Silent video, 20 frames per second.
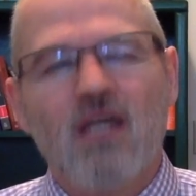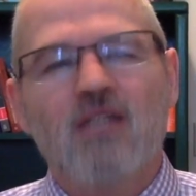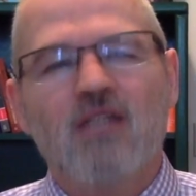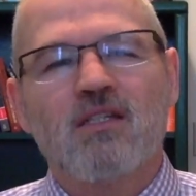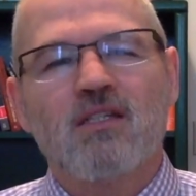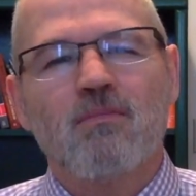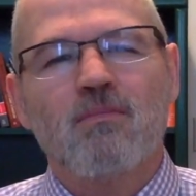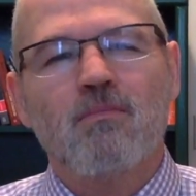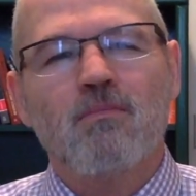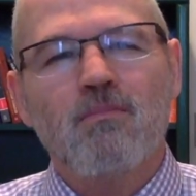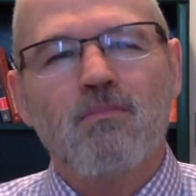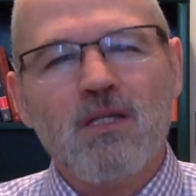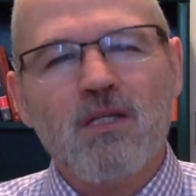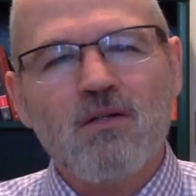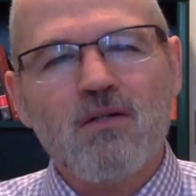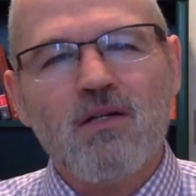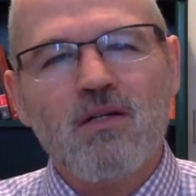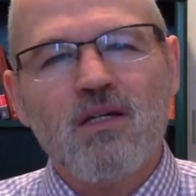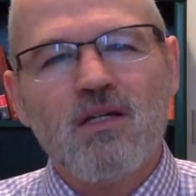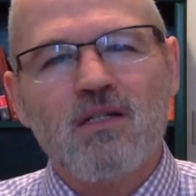to
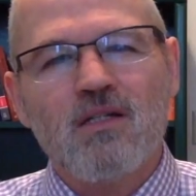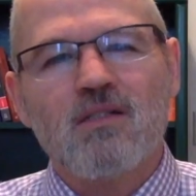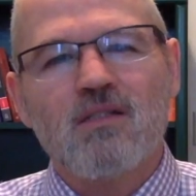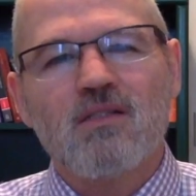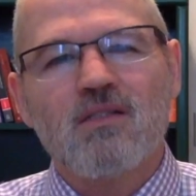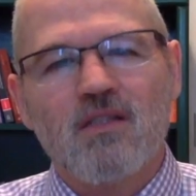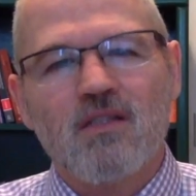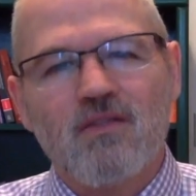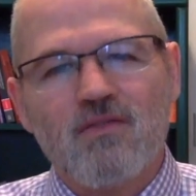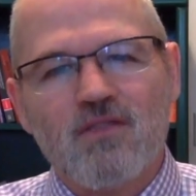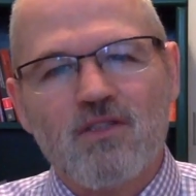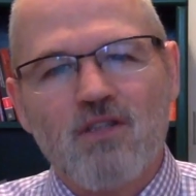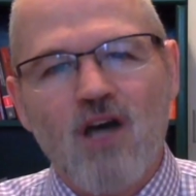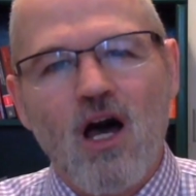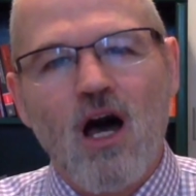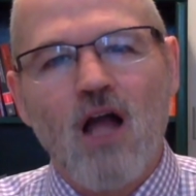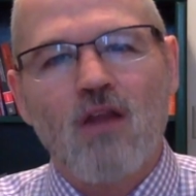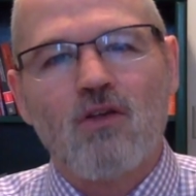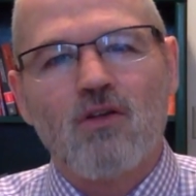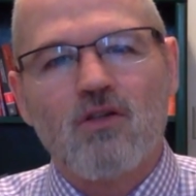millions of
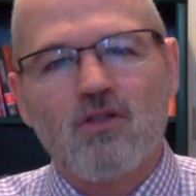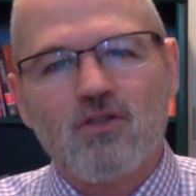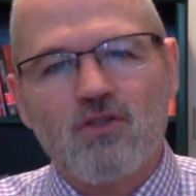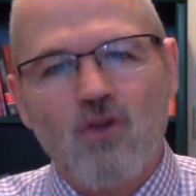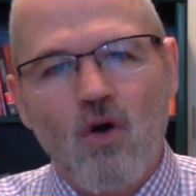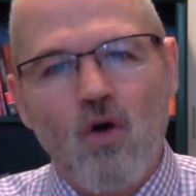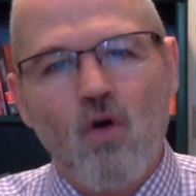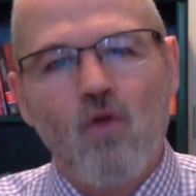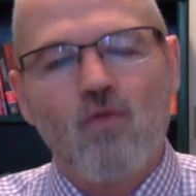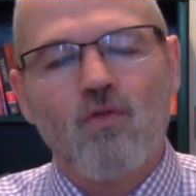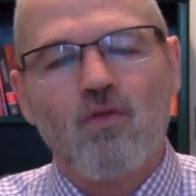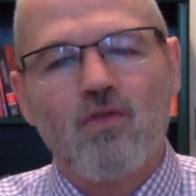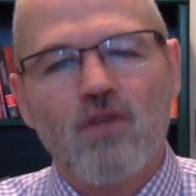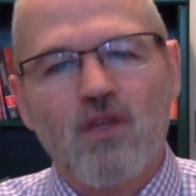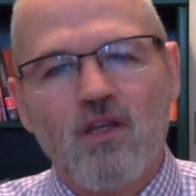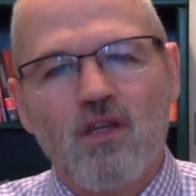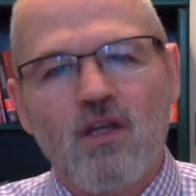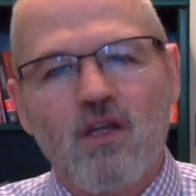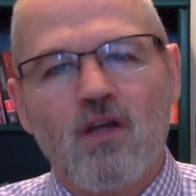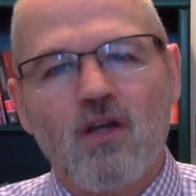dollars over the
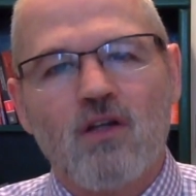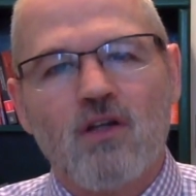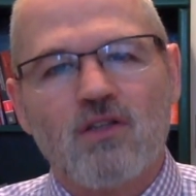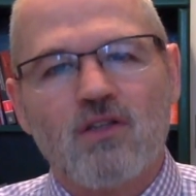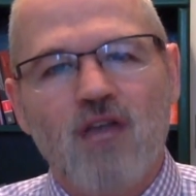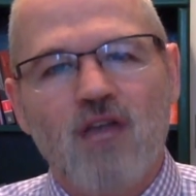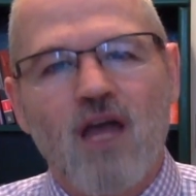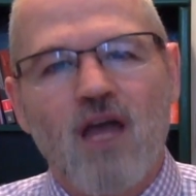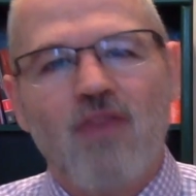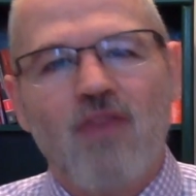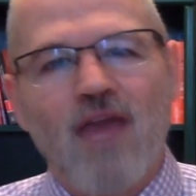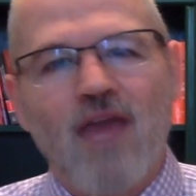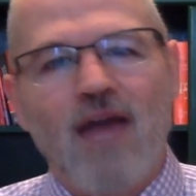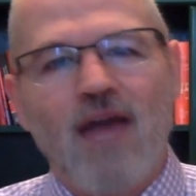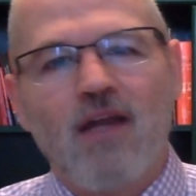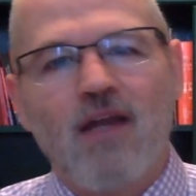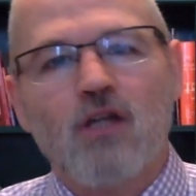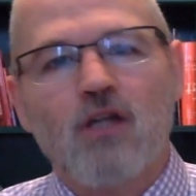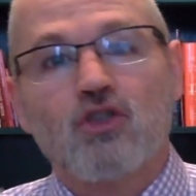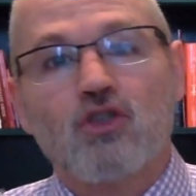years
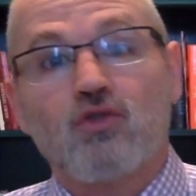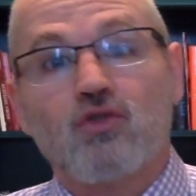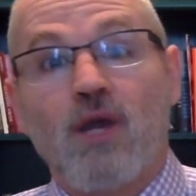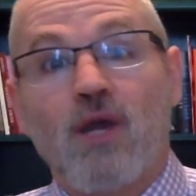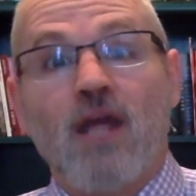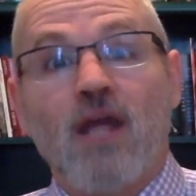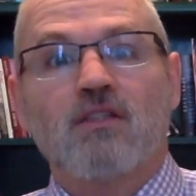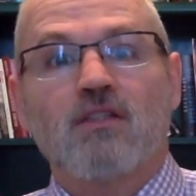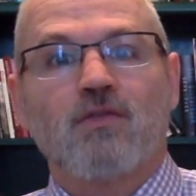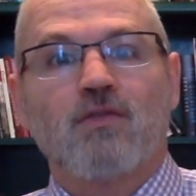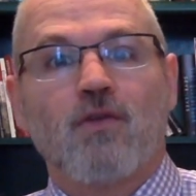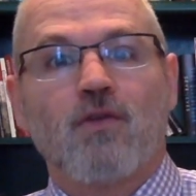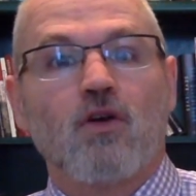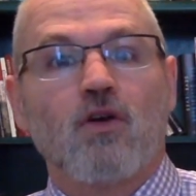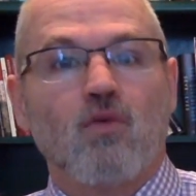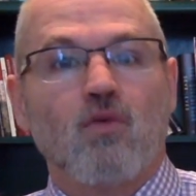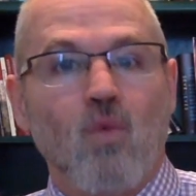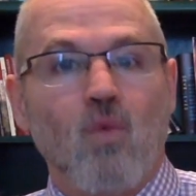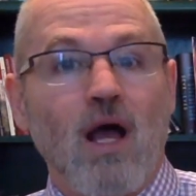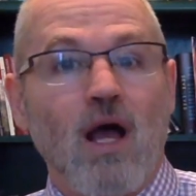that
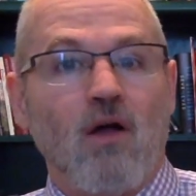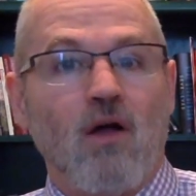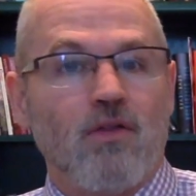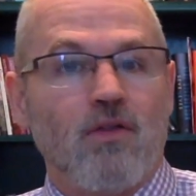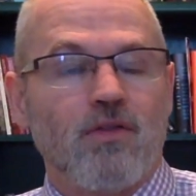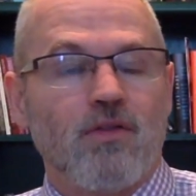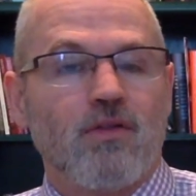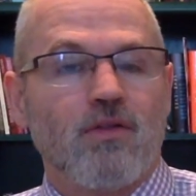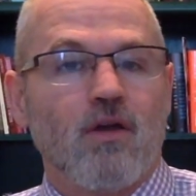transferred wealth